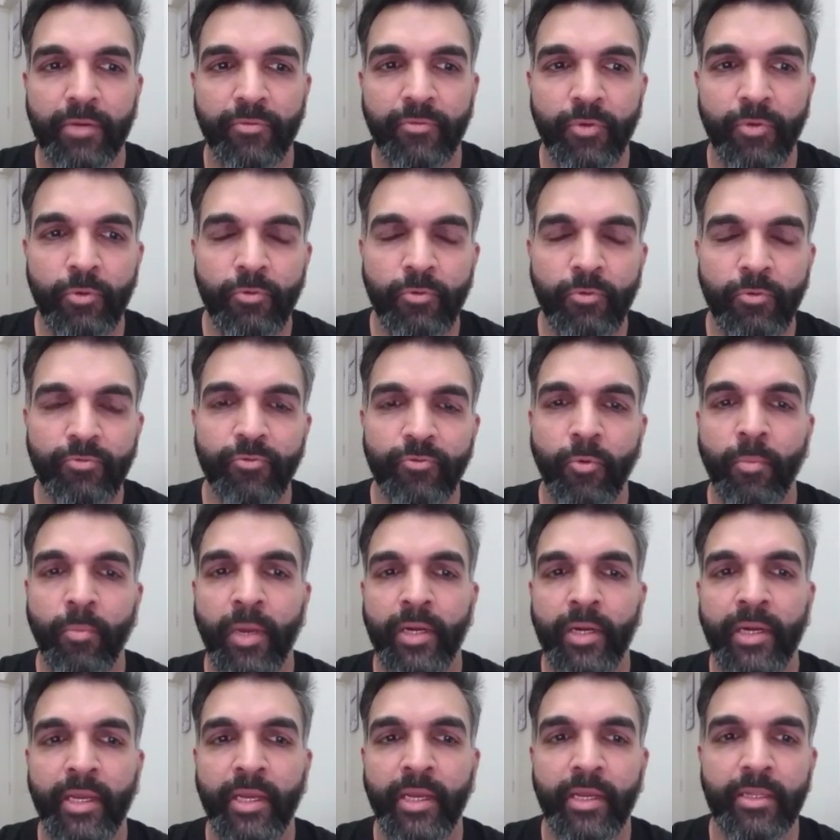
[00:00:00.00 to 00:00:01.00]
view for
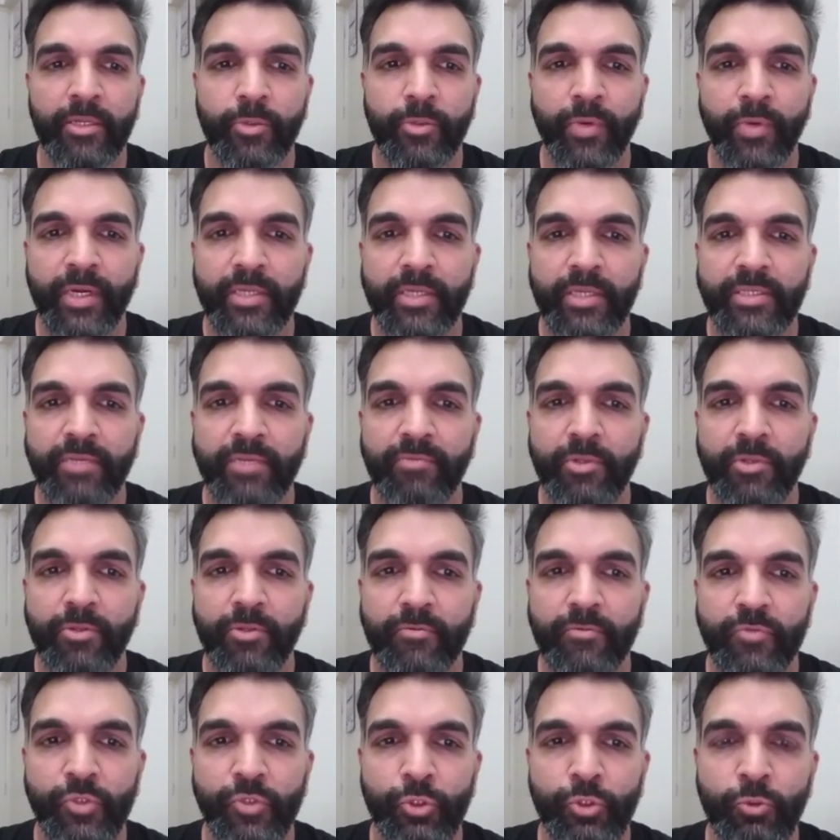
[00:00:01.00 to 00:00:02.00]
Monday, the 27th
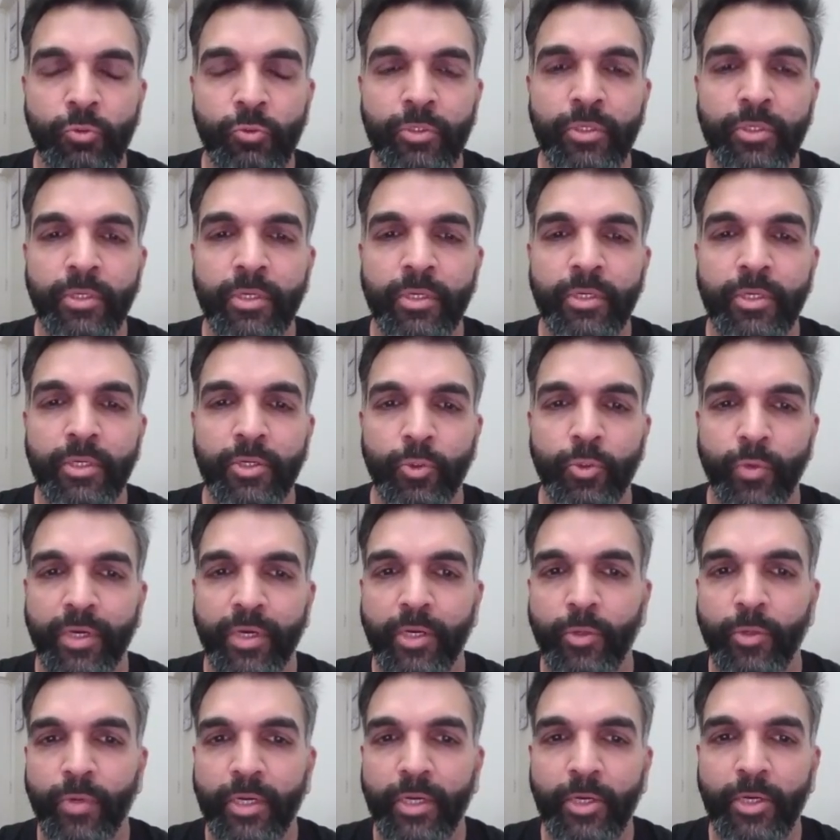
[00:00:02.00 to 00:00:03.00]
of June,
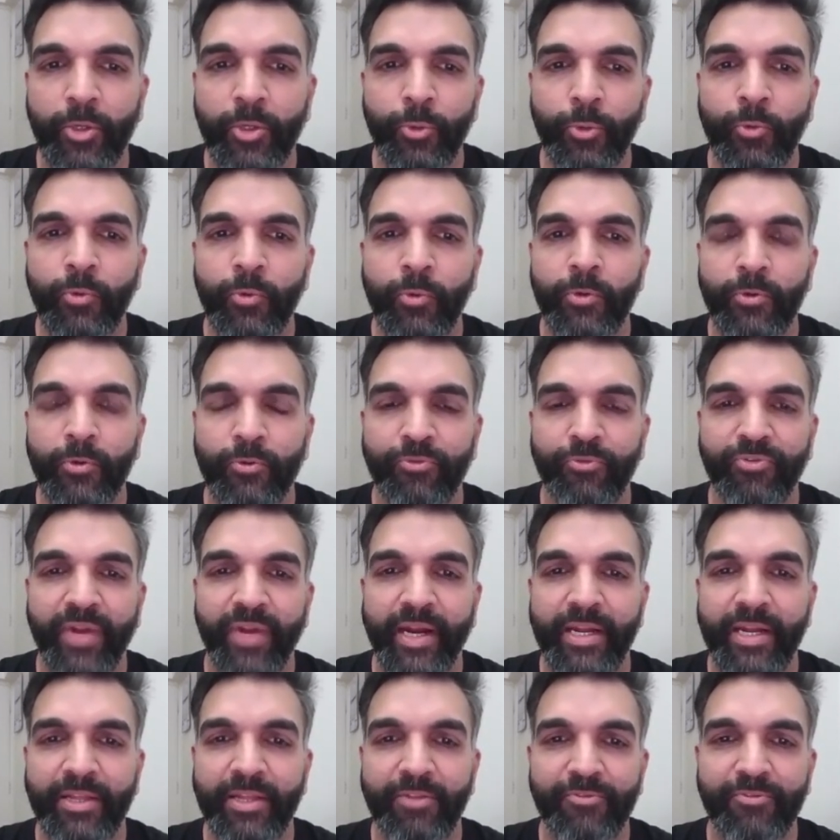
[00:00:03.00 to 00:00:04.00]
2022 to
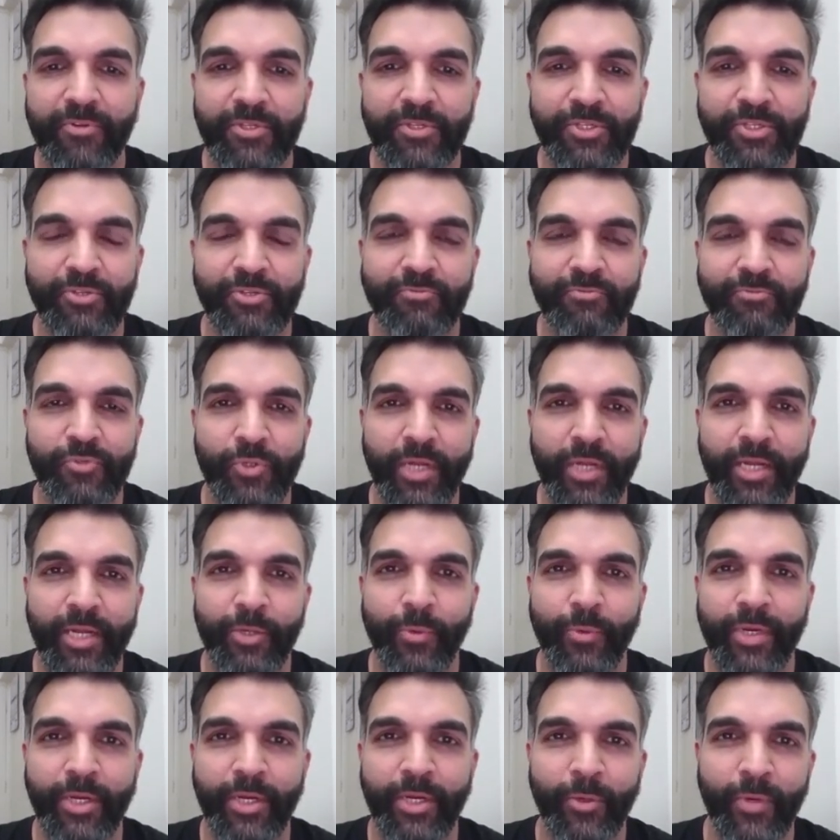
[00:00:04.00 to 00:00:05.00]
Friday, the 1st of July,
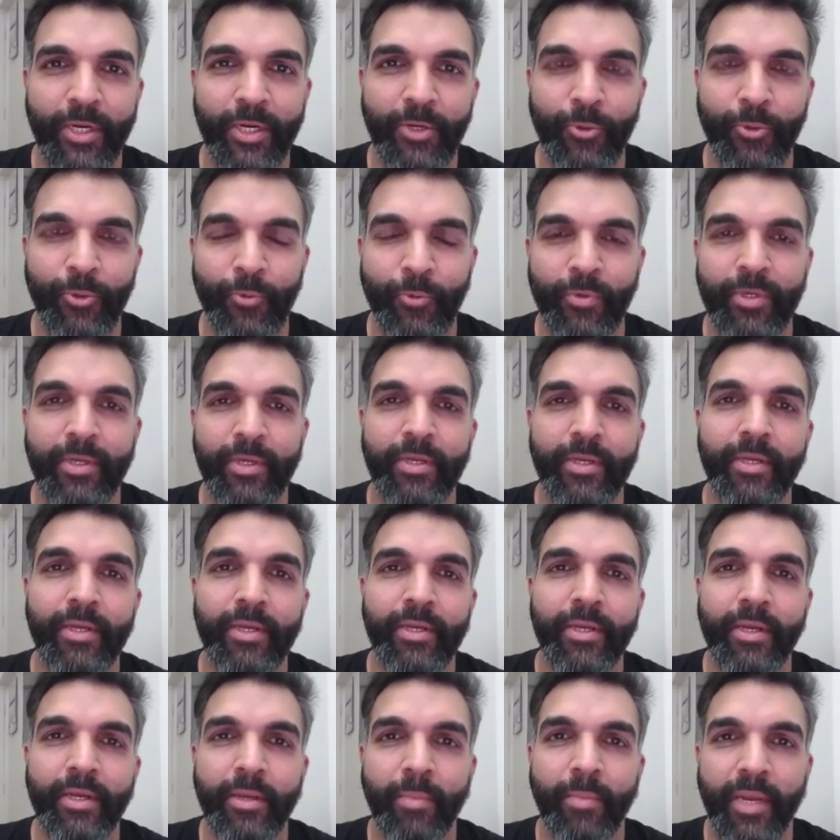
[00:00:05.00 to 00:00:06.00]
2022.
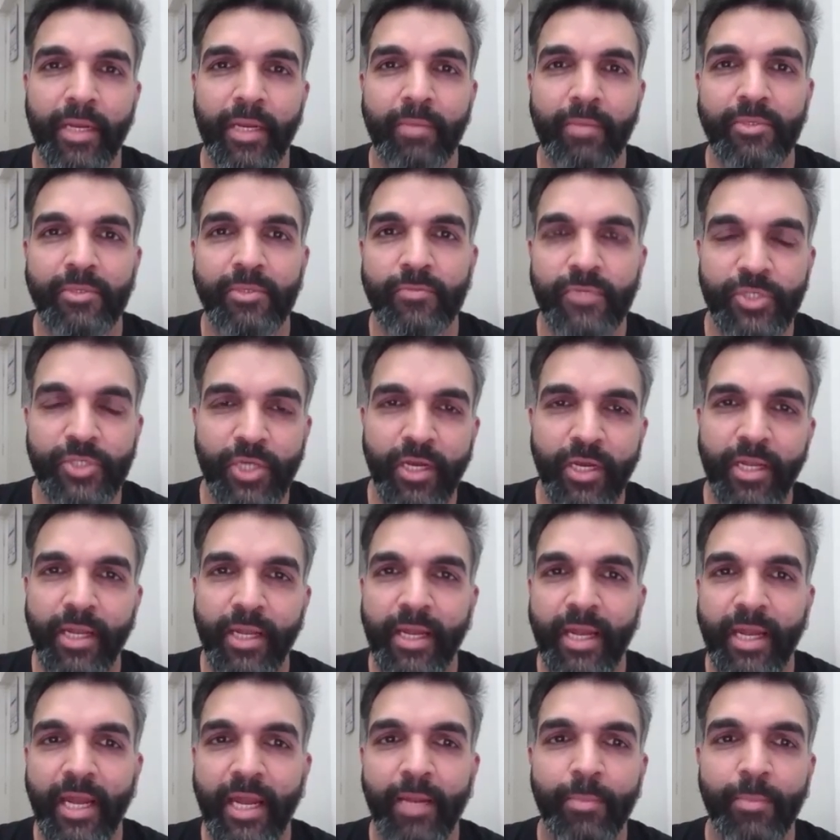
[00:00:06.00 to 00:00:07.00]
My name is
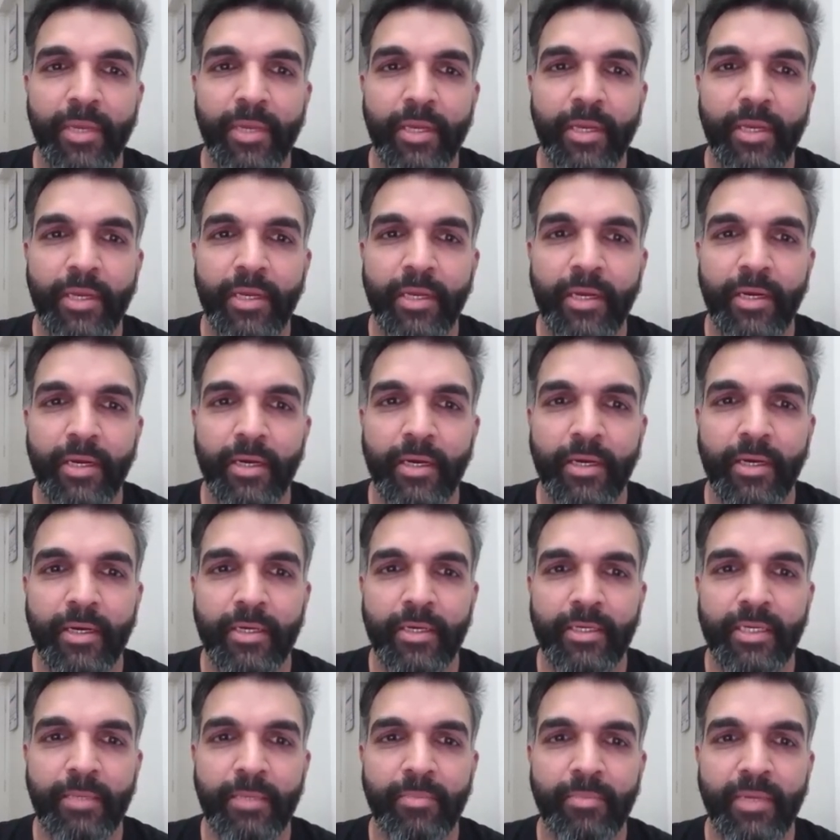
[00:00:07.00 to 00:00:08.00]
Vishal, and I'll be
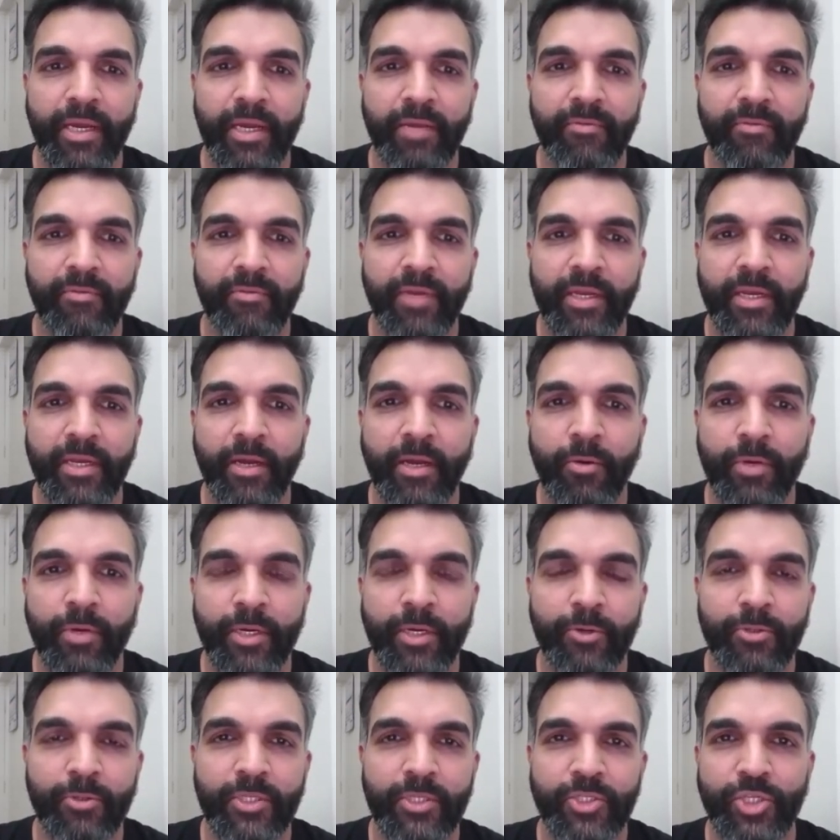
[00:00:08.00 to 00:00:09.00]
deep diving down
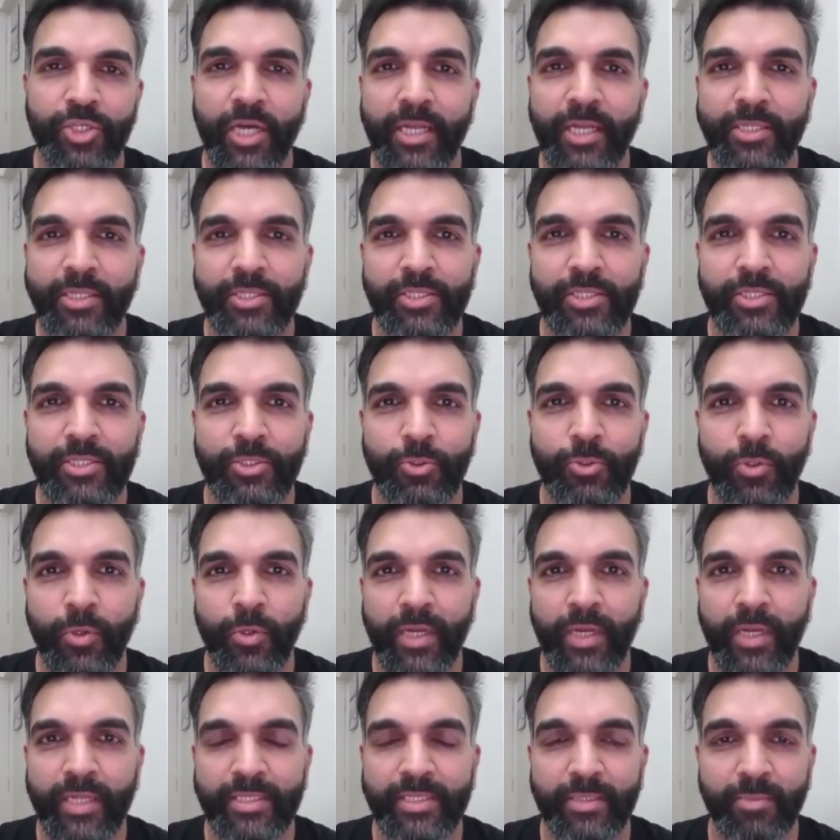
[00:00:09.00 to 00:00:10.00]
into the charts to
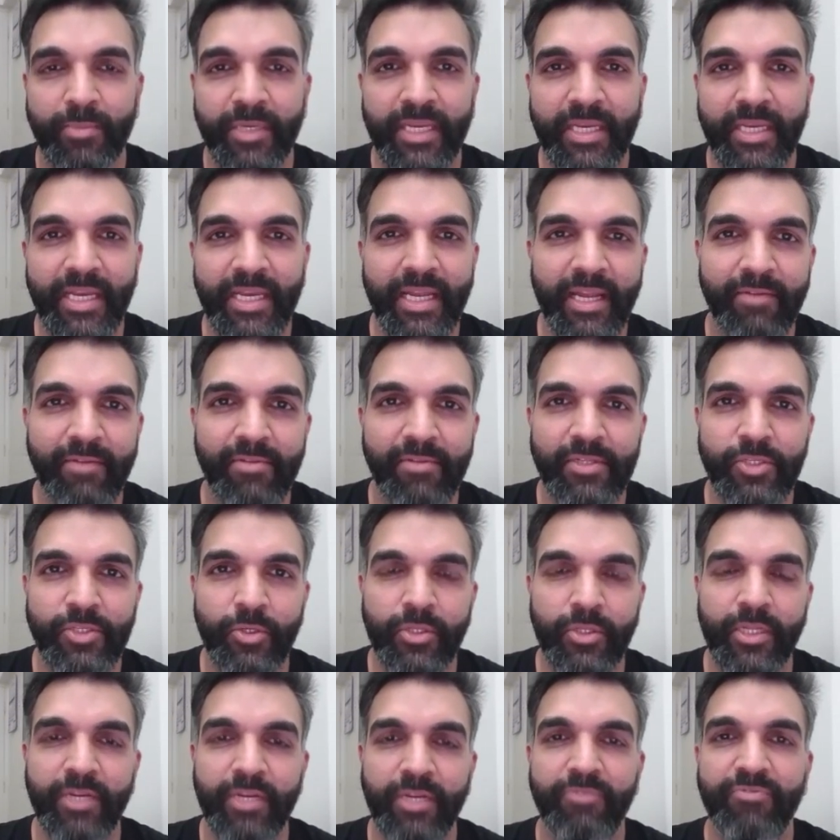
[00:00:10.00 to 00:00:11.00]
look at some key levels
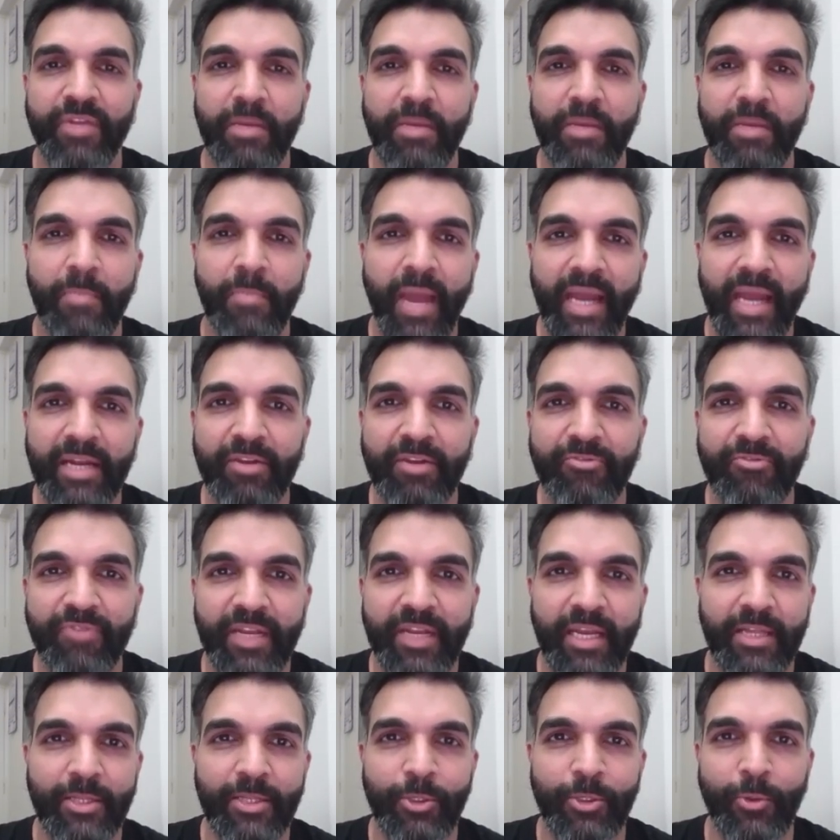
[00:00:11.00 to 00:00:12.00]
on the Nifty, Bank
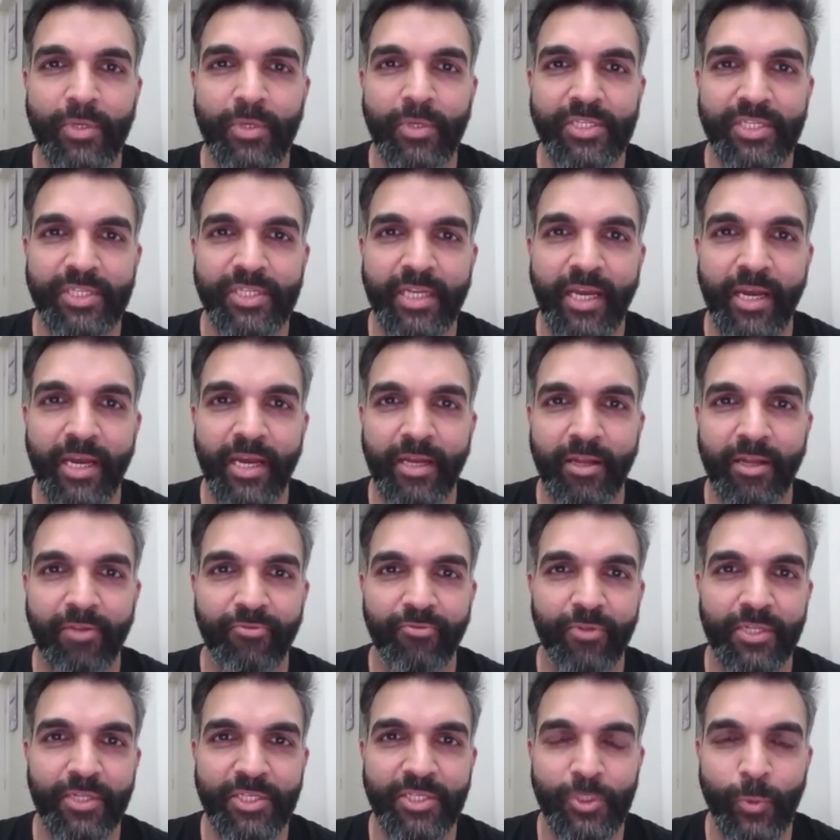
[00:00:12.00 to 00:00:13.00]
Nifty, and the USDINR
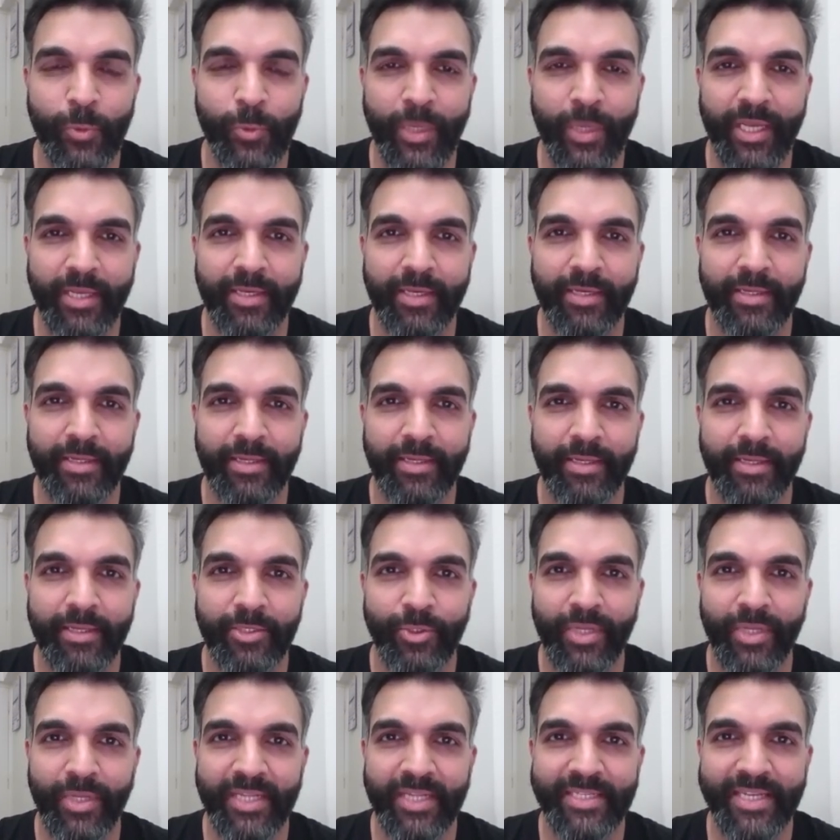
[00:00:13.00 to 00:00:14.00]
for this week.
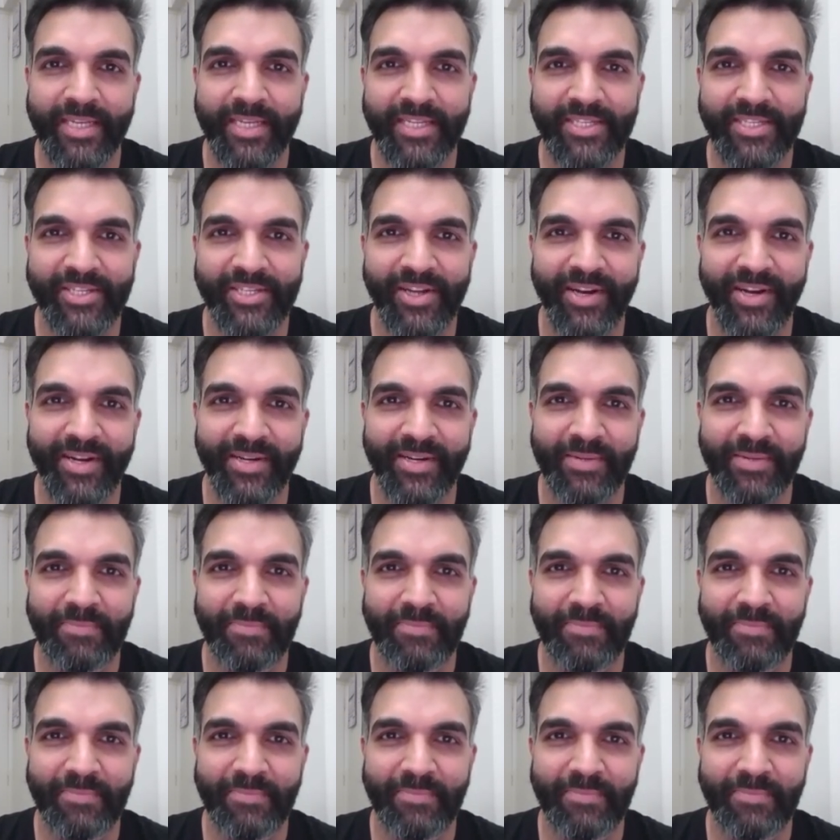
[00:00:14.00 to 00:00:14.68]
So let's get started.